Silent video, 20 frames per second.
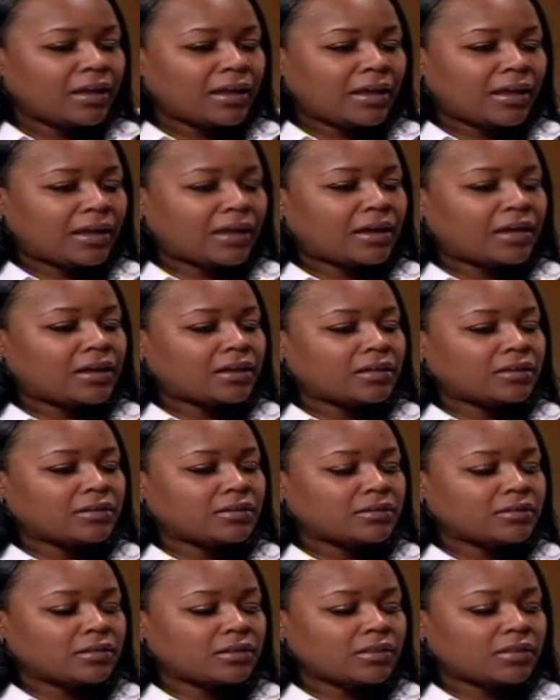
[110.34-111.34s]

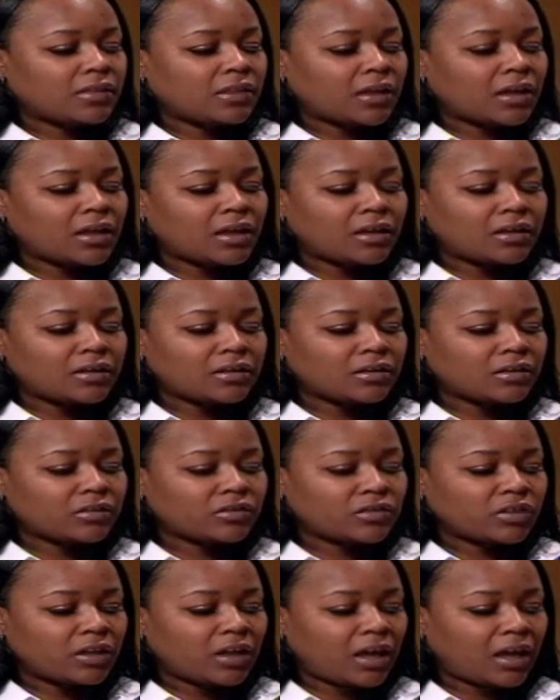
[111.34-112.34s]
And then
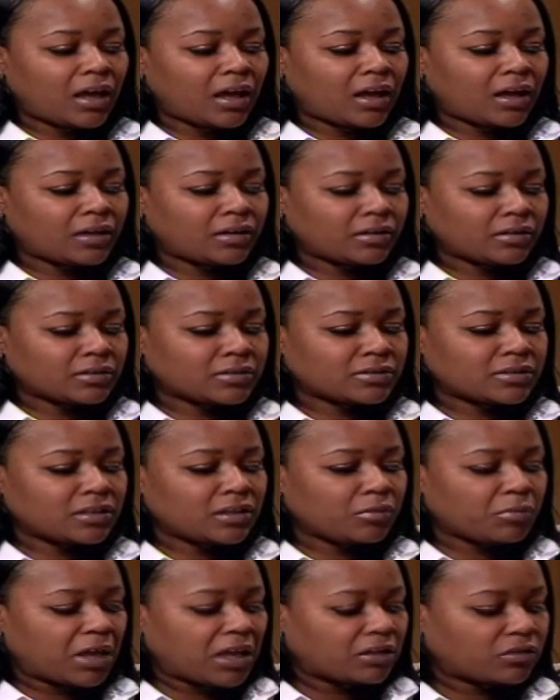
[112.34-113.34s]
she had a
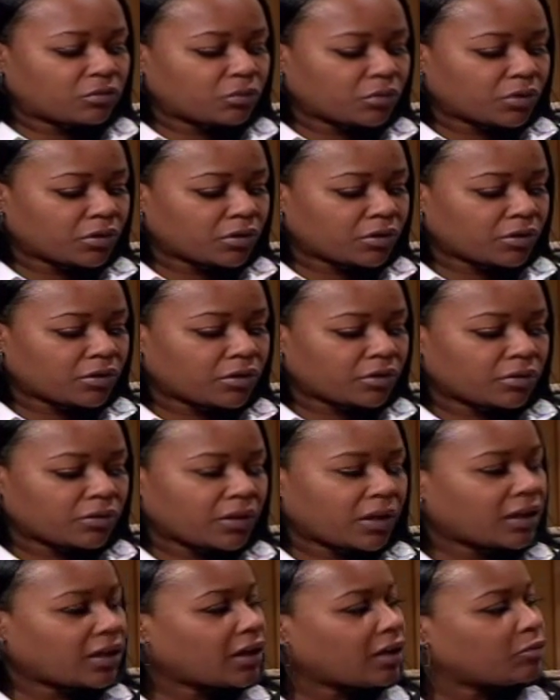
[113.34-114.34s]
CMH worker
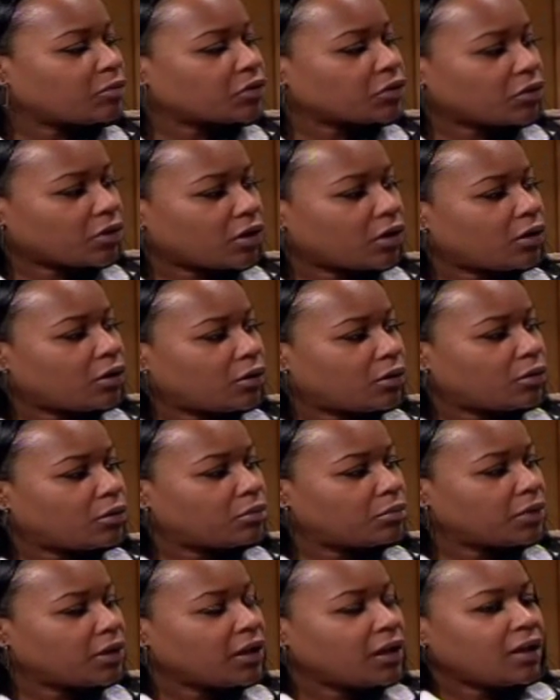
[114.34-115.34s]
that came to our
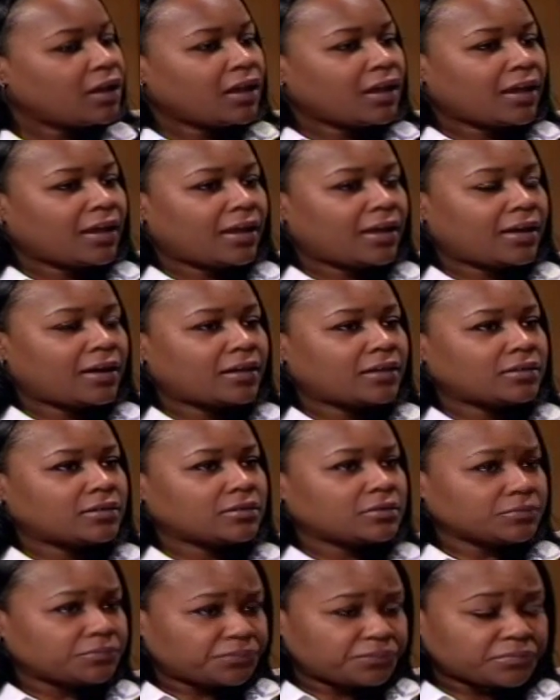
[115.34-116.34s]
home,
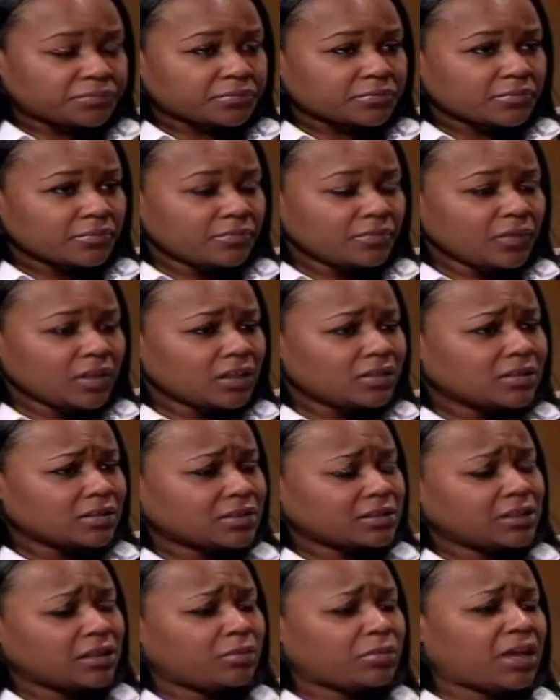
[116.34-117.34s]
and the
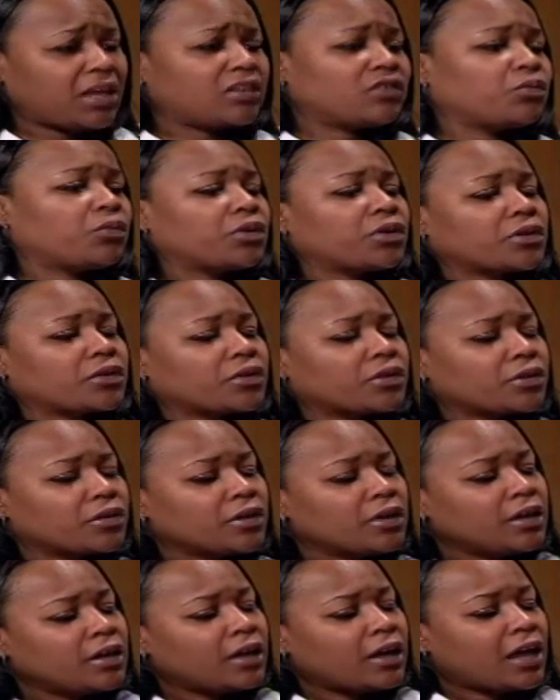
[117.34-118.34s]
CMH worker
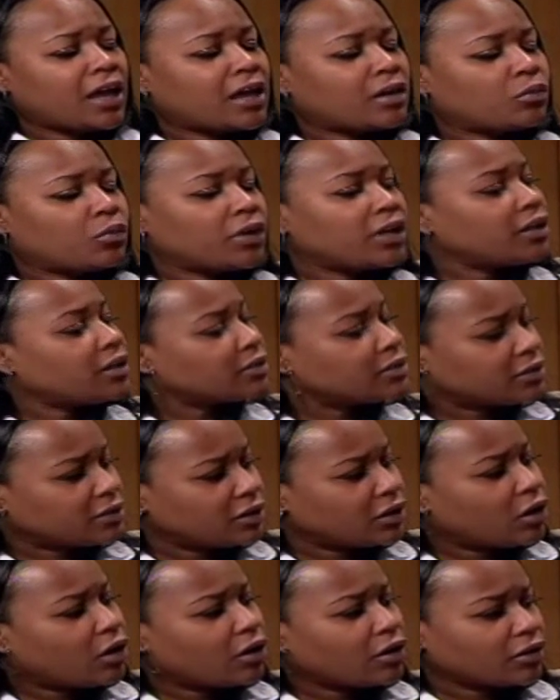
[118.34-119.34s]
had witnessed
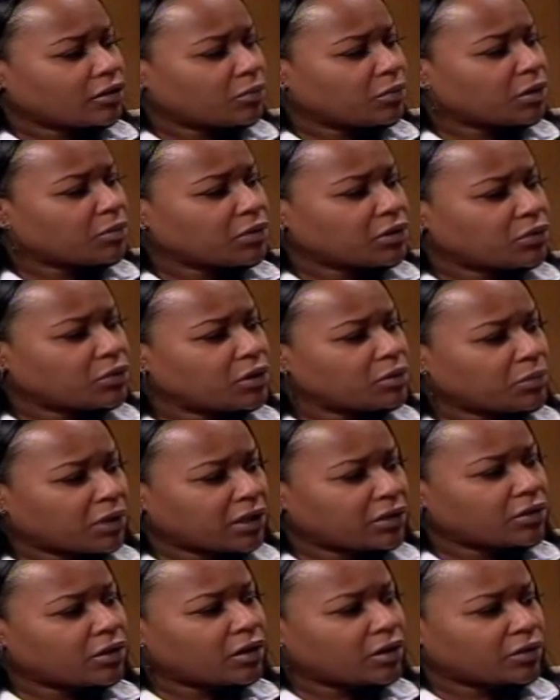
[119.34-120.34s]
an argument between my
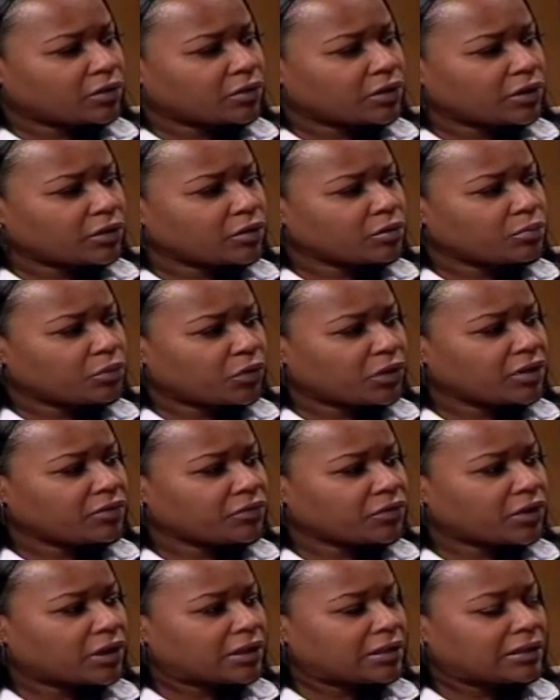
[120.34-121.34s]
daughter and her
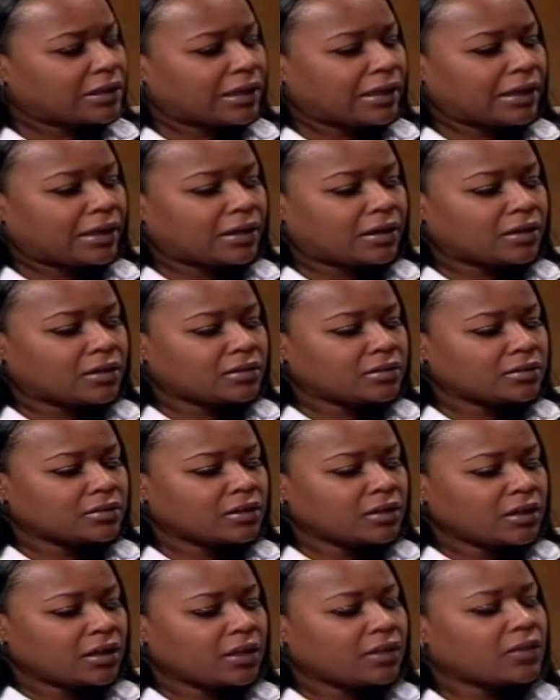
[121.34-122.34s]
boyfriend. And
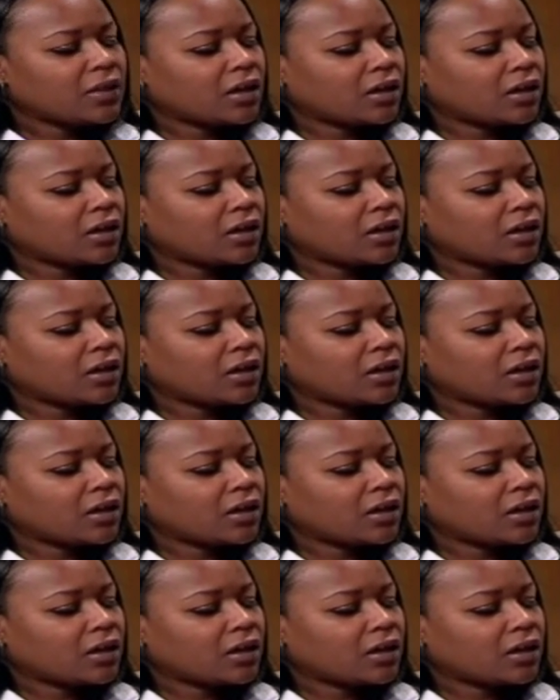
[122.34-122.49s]
in that